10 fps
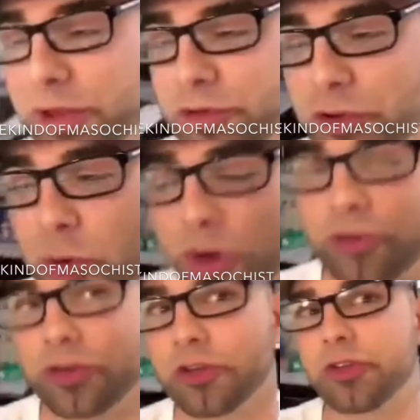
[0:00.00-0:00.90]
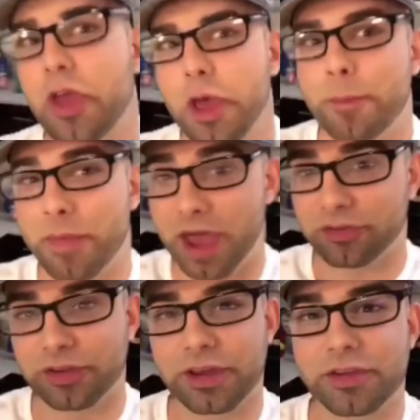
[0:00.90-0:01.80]
It's gorgeous.
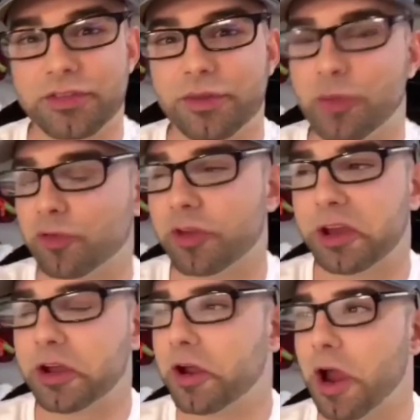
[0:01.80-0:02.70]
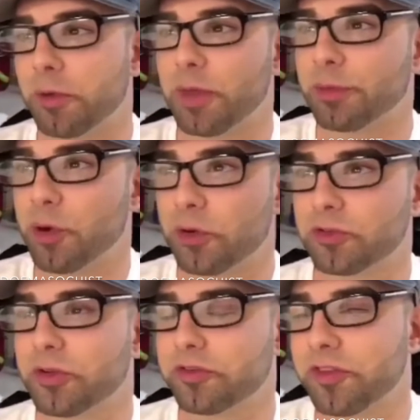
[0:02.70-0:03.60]
Masochist and Maria are my
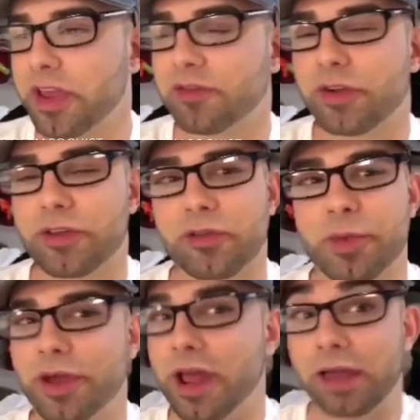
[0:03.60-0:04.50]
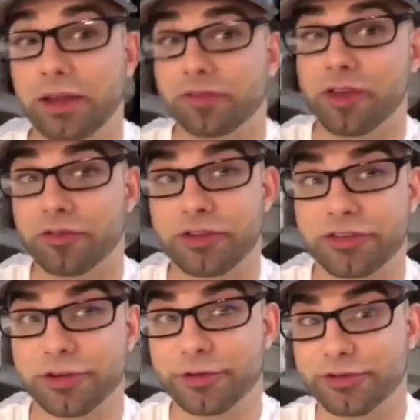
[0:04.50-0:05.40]
personal favorites, but I love every
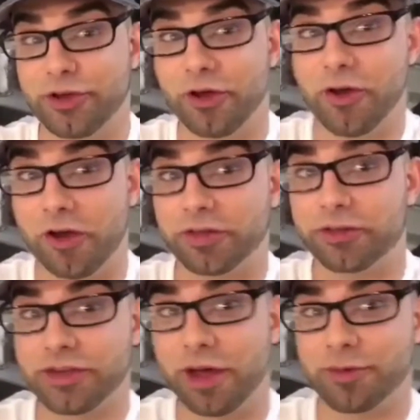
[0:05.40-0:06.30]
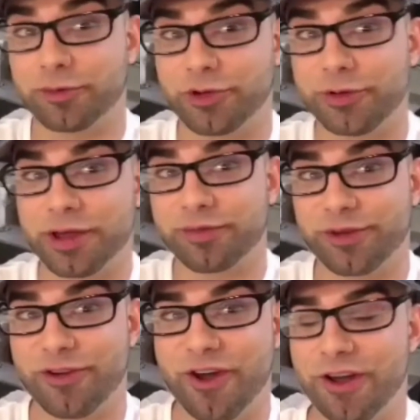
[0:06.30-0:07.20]
single song on this album, don't get
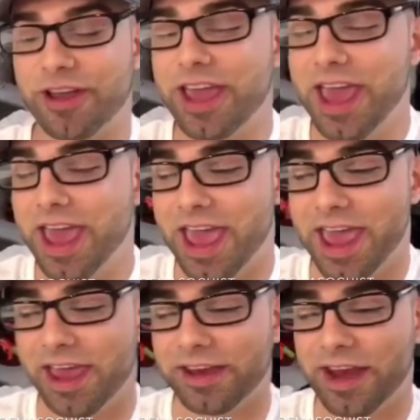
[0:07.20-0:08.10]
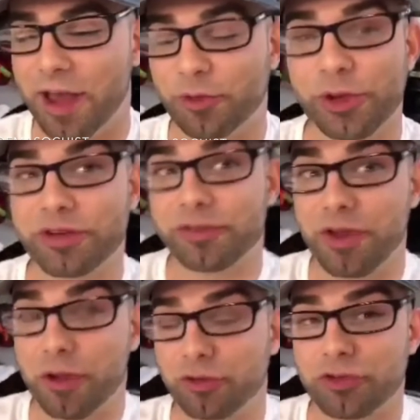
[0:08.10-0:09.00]
me wrong. And I'm
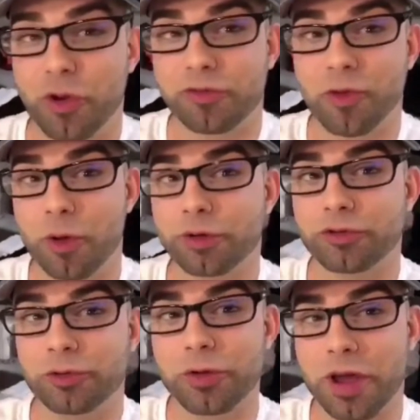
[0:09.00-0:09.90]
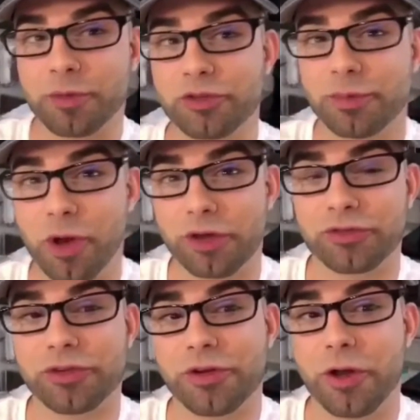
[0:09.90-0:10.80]
looking so forward to coming to
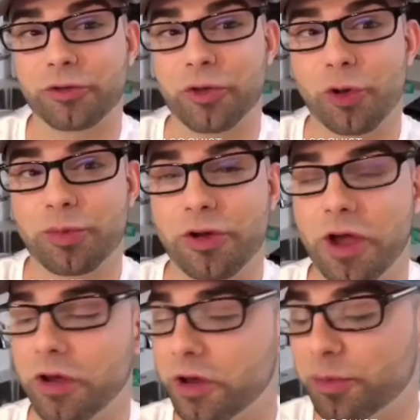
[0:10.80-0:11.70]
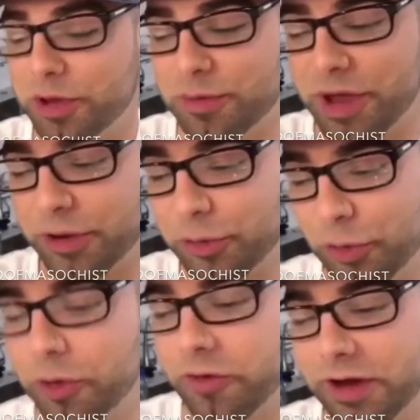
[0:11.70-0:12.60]
Boston in October. I'm gonna be in my
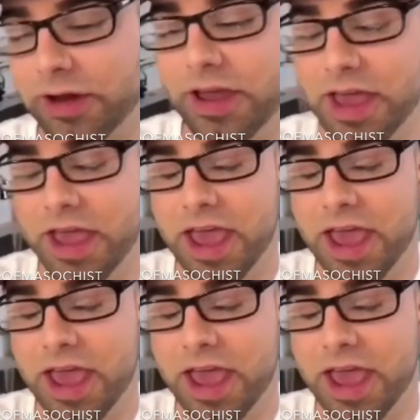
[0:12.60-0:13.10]
glory.